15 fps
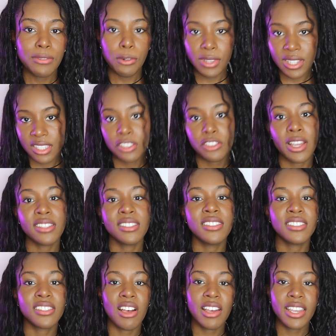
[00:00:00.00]
for this dress
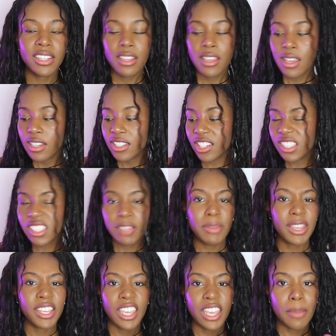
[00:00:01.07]
design just to
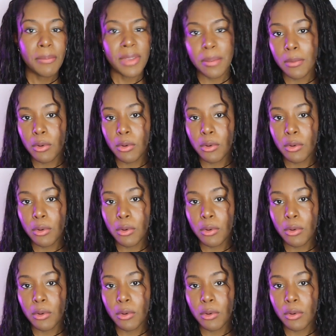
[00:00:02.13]
make it a bit